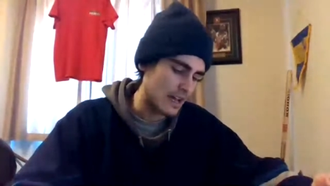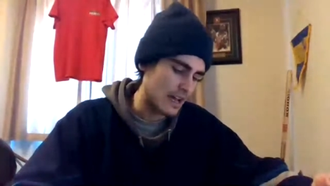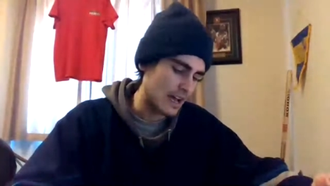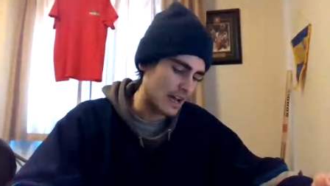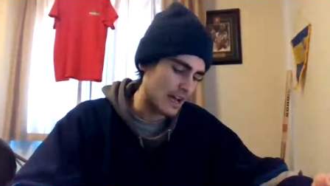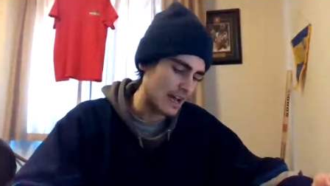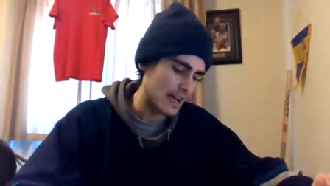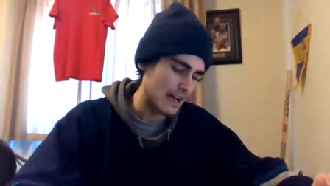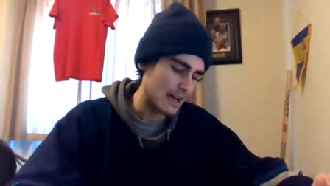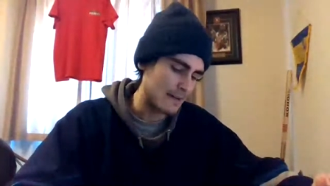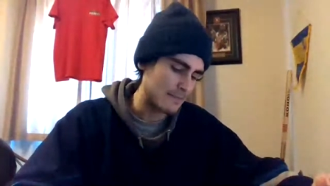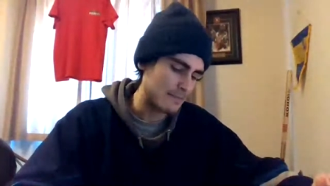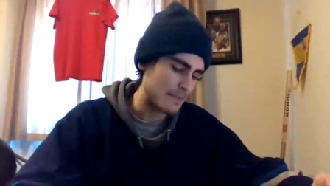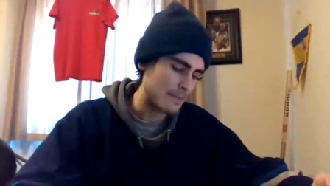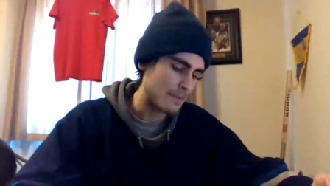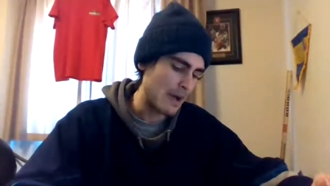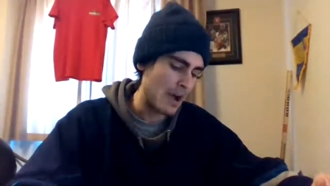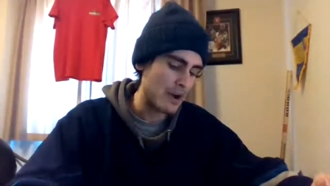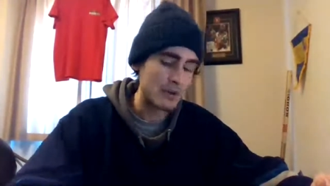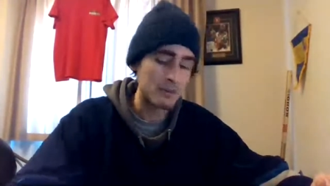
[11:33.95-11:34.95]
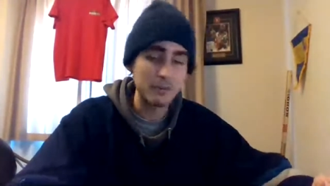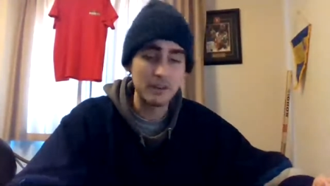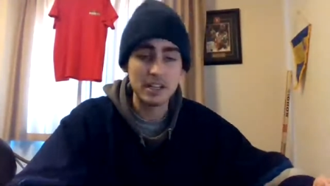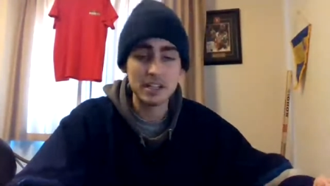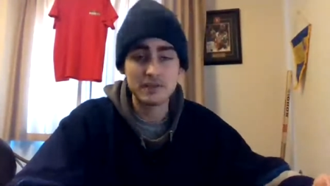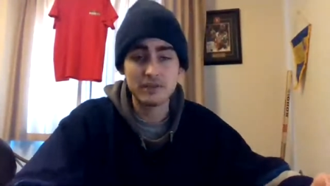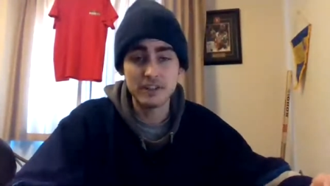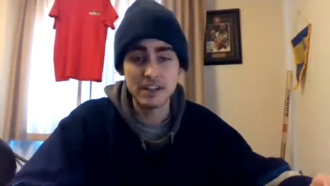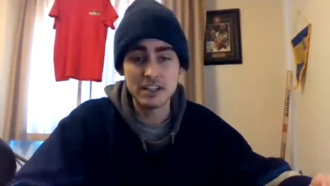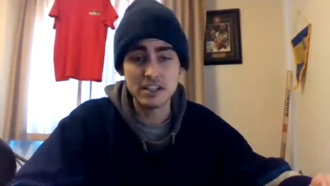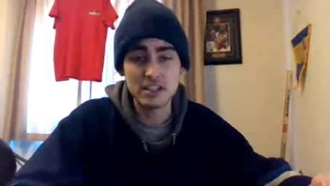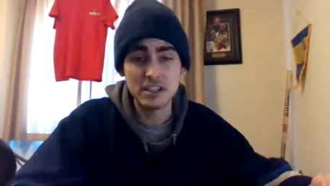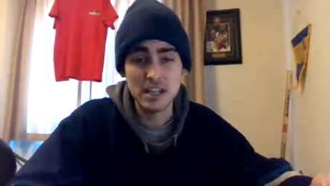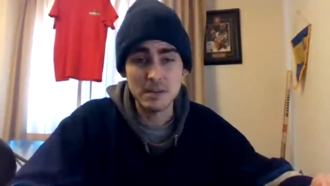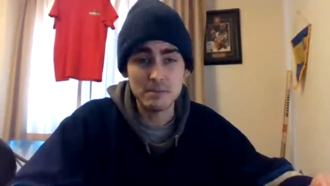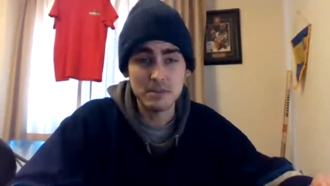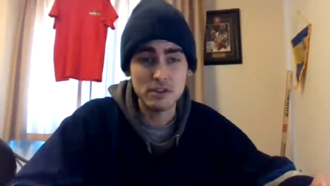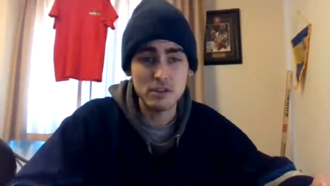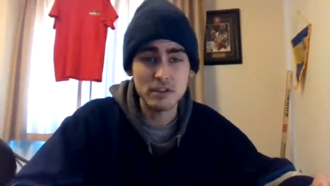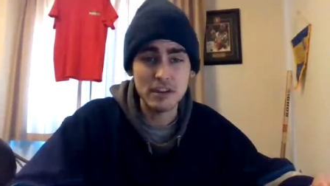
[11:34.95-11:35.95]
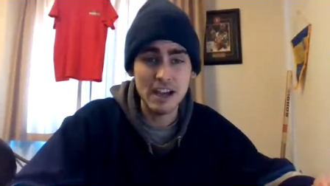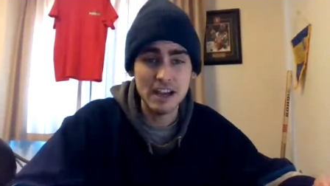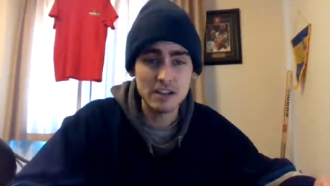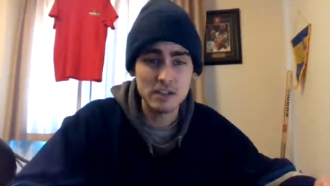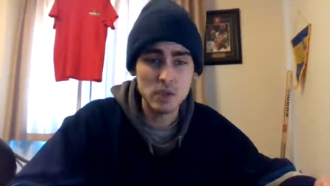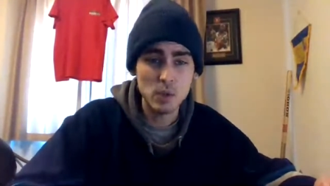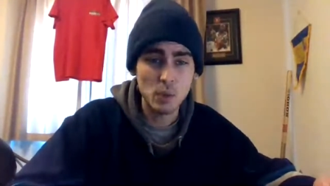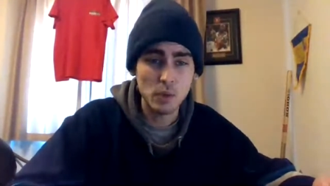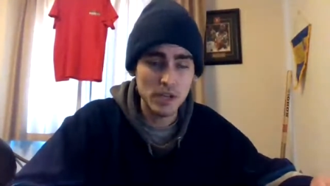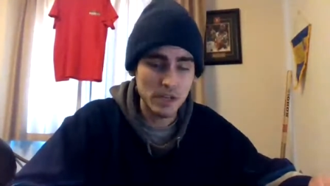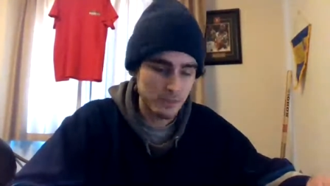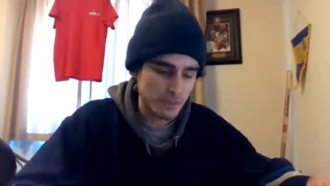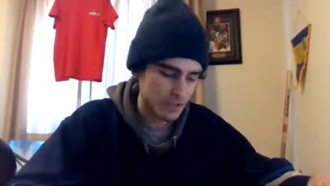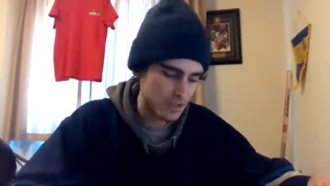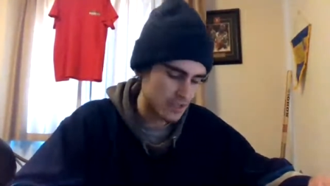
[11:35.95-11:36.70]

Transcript: Power plays for each team, too, guys. 20%,